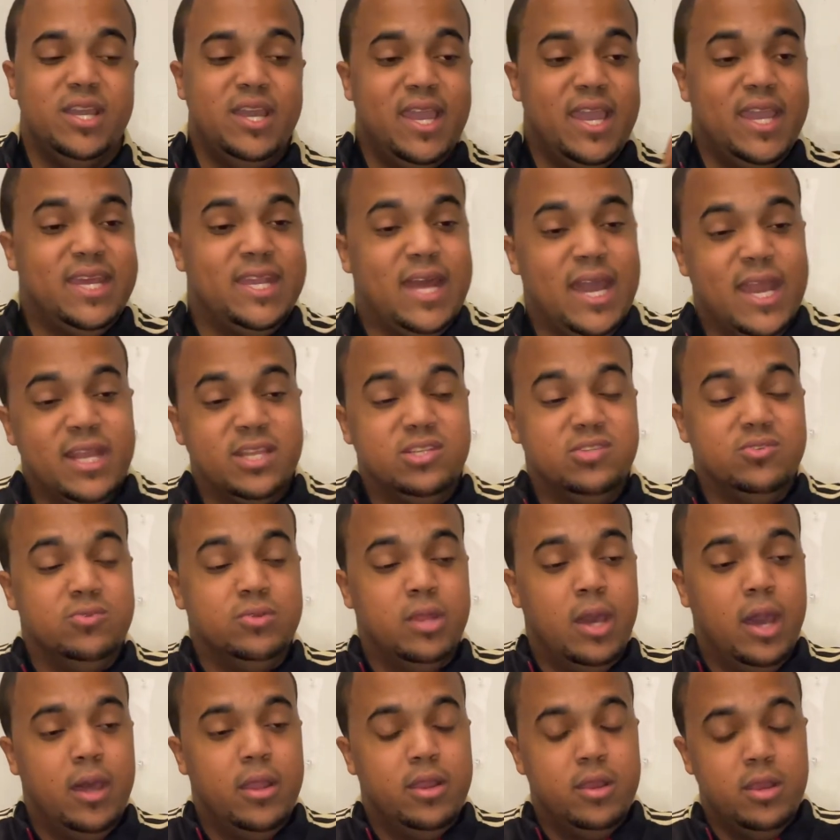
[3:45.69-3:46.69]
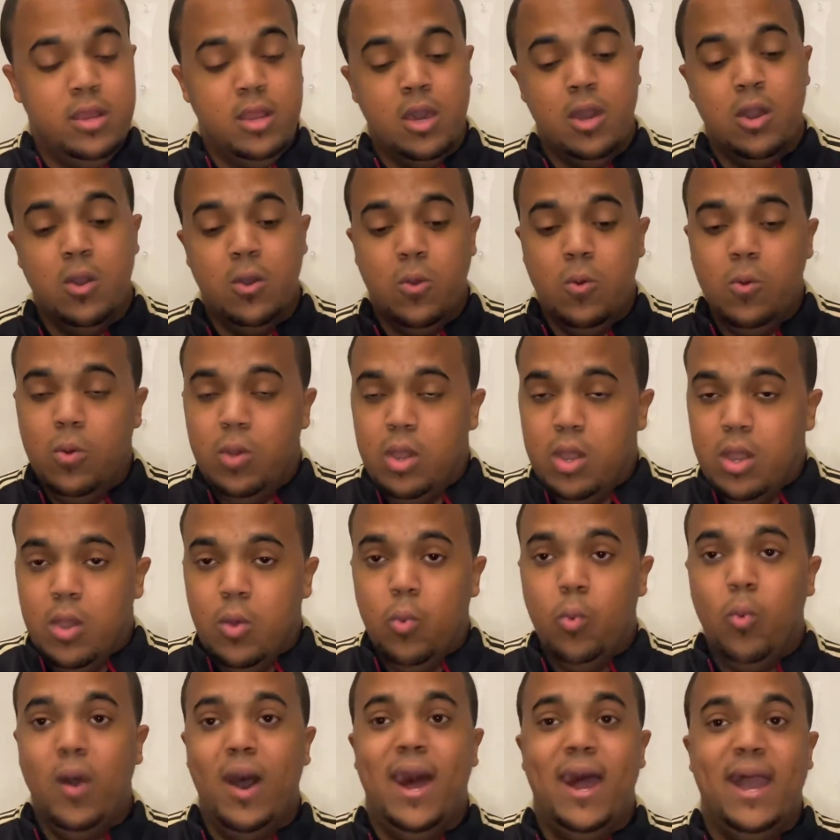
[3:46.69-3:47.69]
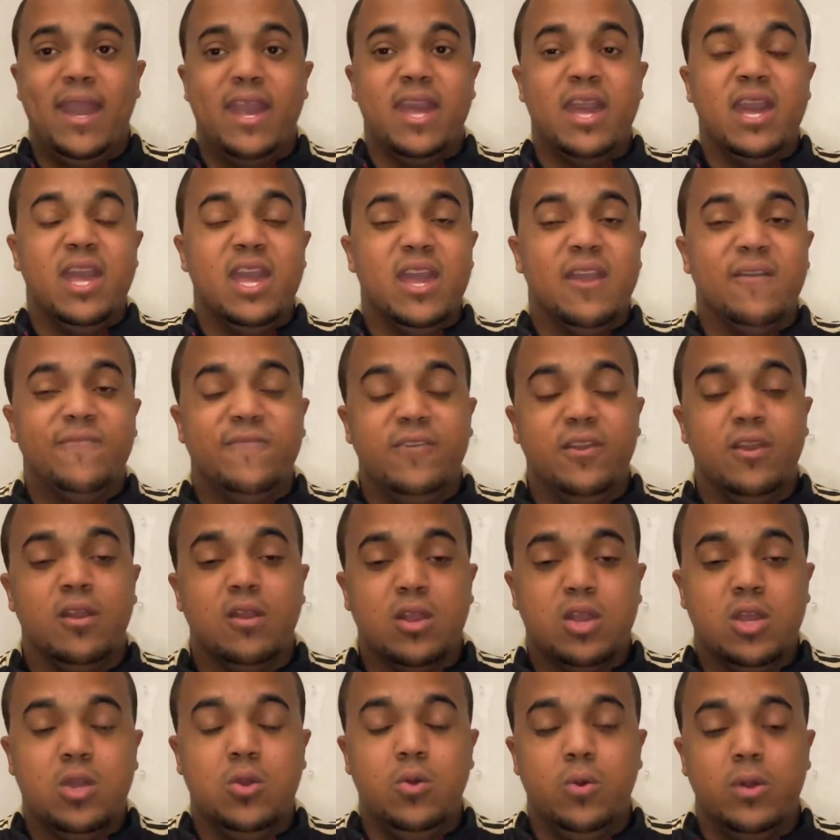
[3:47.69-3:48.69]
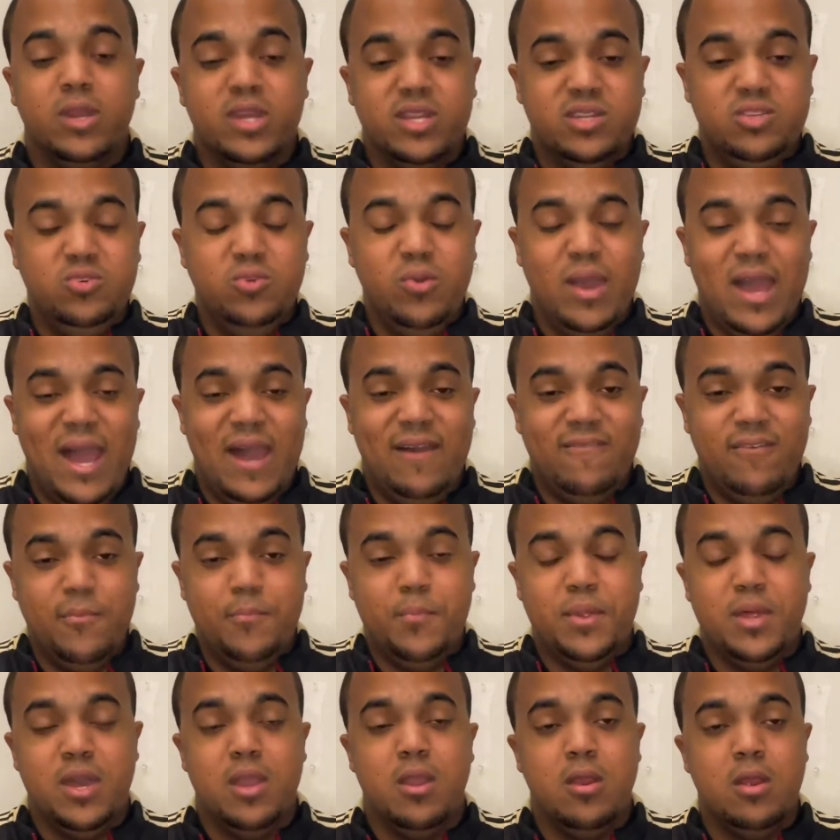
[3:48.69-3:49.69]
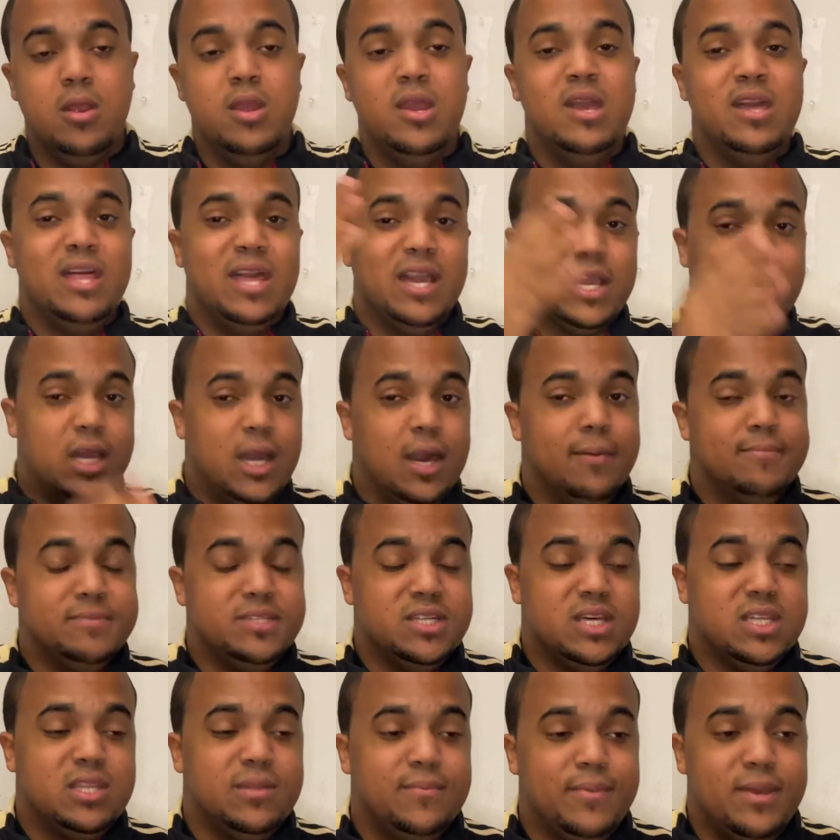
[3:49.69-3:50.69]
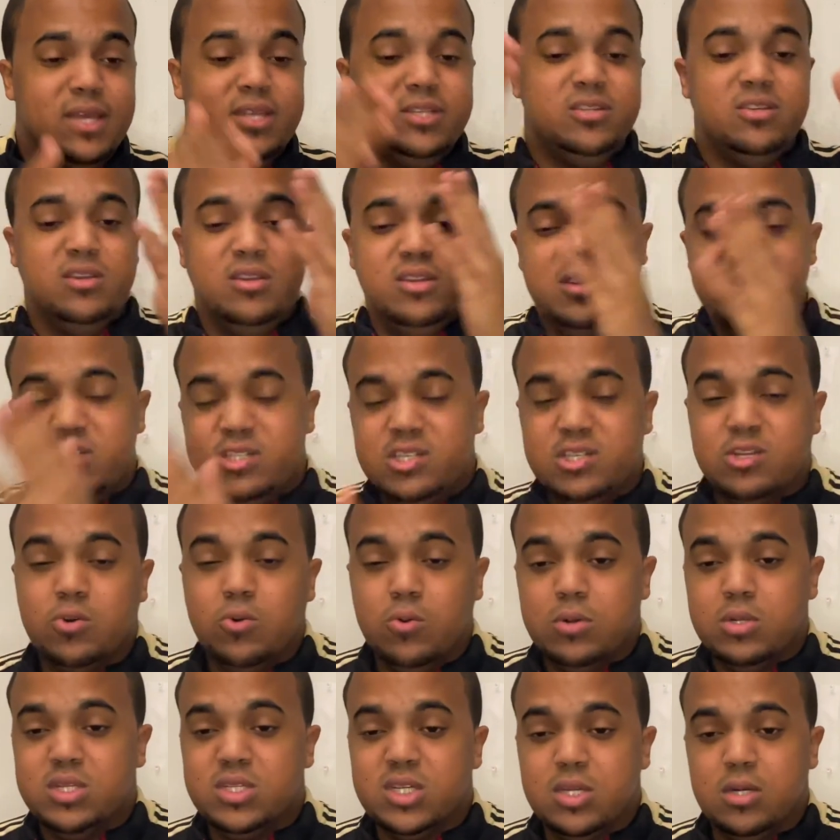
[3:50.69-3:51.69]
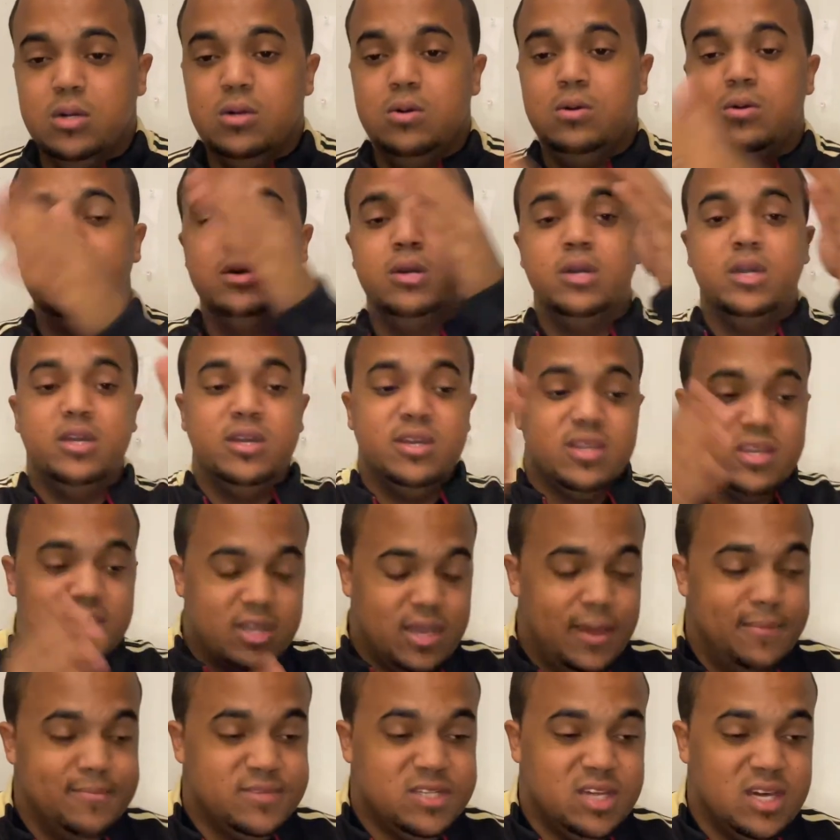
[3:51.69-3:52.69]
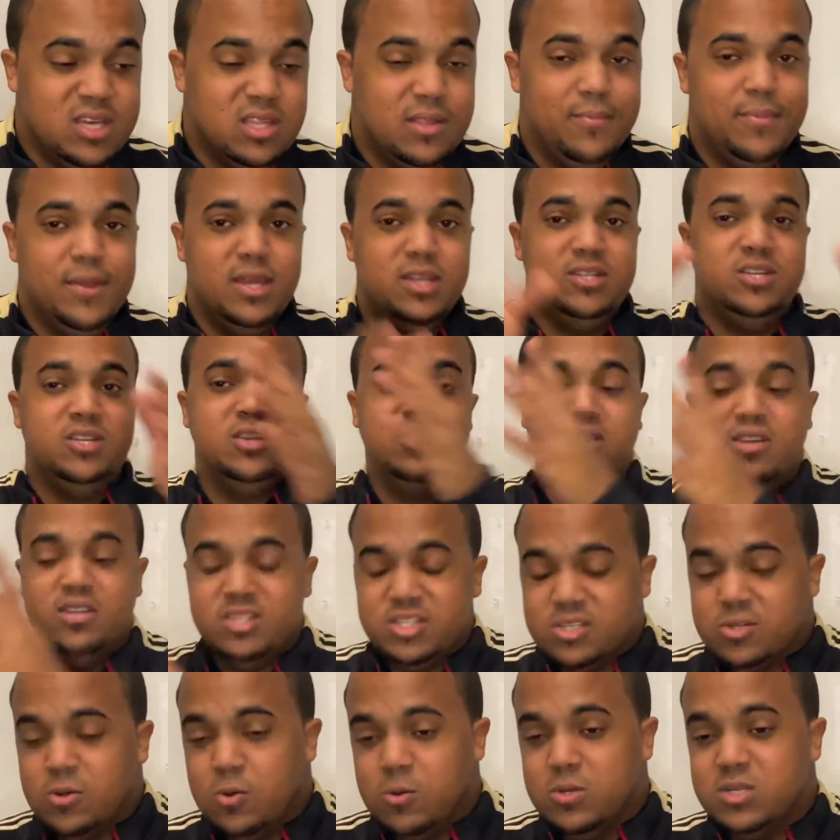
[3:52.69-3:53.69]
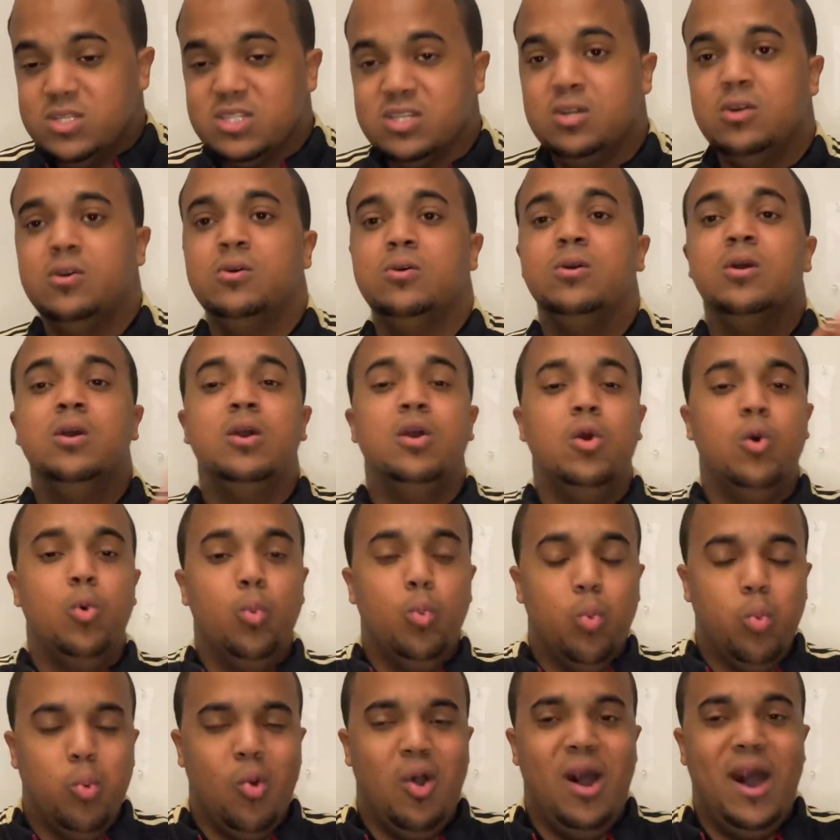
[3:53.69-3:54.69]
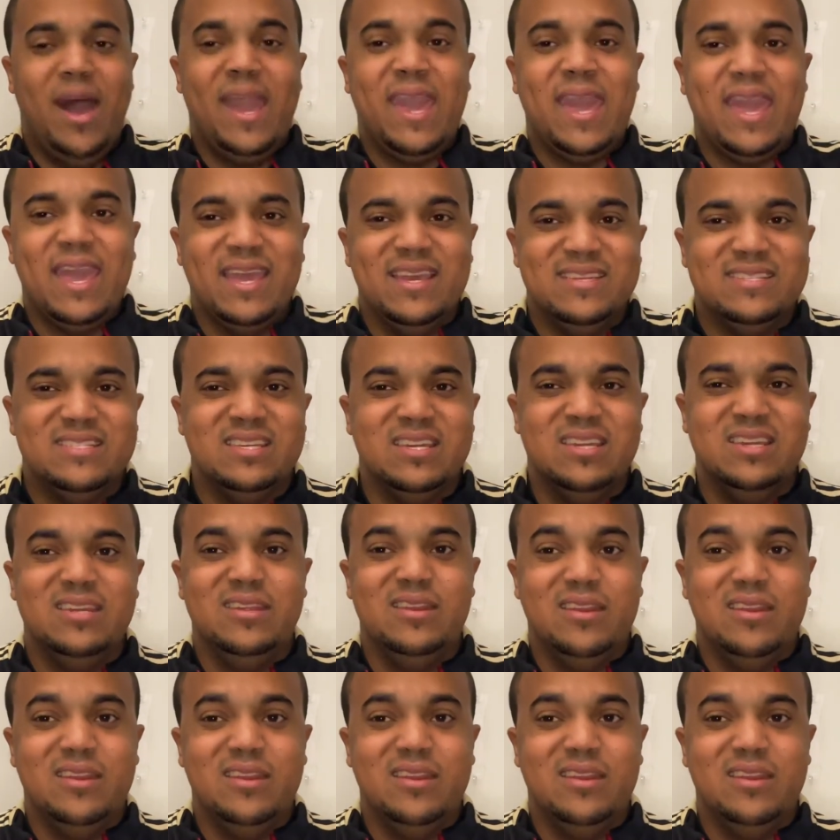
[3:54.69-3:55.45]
And I do not know why. If you're going to have a player that comes off the bench, scores a goal, comes off the bench, scores a goal, why is he